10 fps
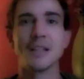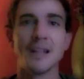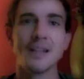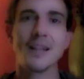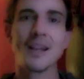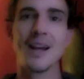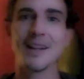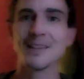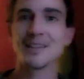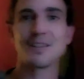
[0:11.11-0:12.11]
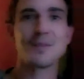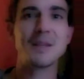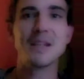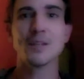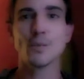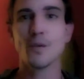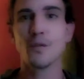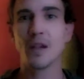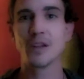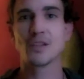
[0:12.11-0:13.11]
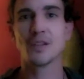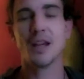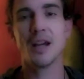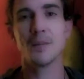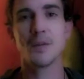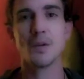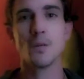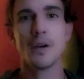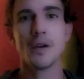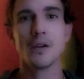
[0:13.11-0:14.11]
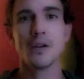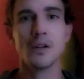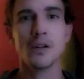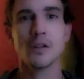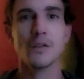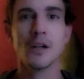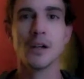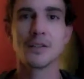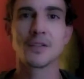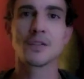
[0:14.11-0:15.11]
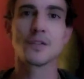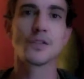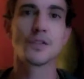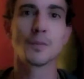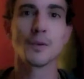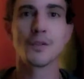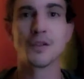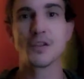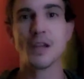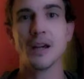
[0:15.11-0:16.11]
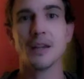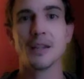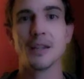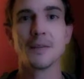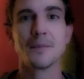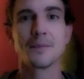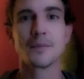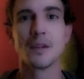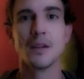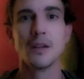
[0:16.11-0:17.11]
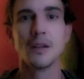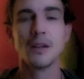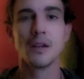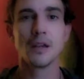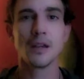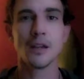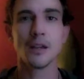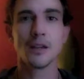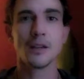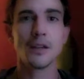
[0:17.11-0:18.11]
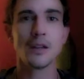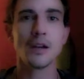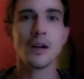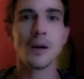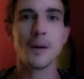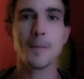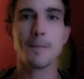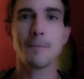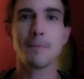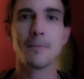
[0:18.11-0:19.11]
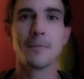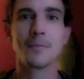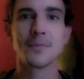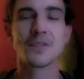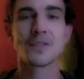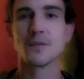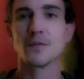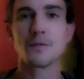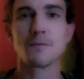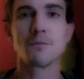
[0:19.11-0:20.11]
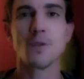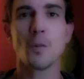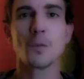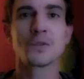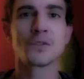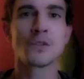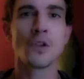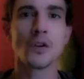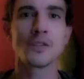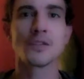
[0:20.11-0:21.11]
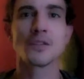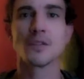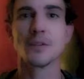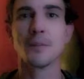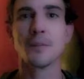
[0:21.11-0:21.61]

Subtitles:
and I got this immediate reflection that had me aware of a sense of superficiality and sense of almost narcissism.